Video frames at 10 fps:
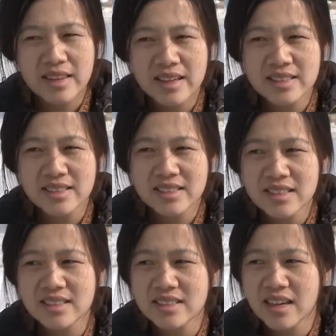They
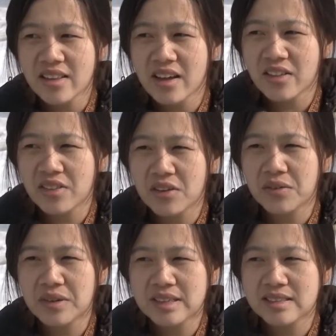just said that there
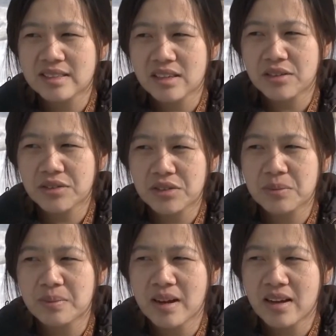was a
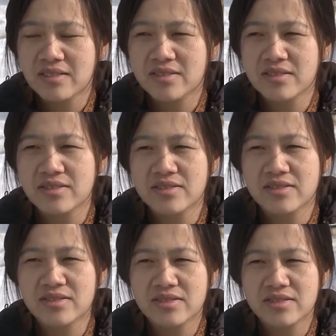group of
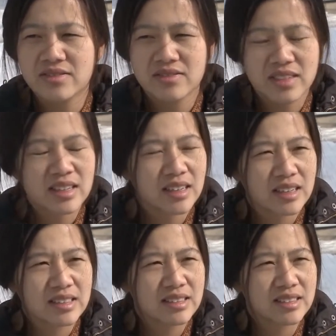
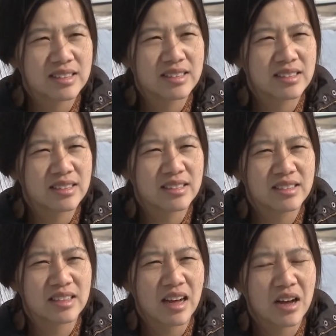kids
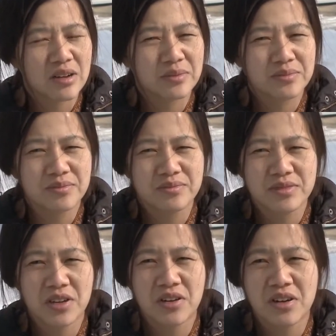um,
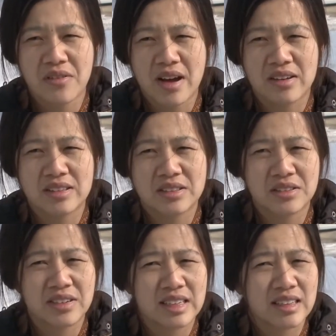going around and
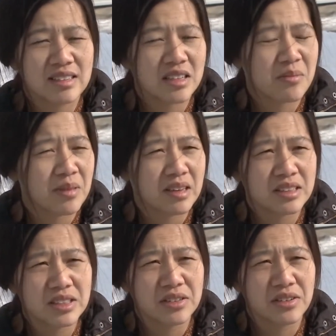doing the same
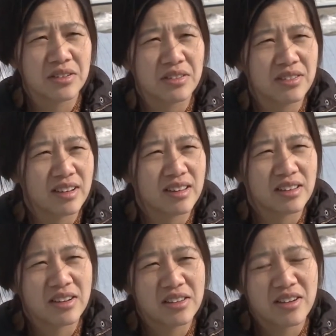thing to you
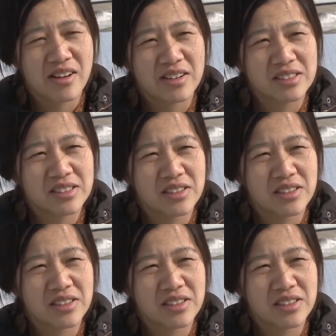know other cars.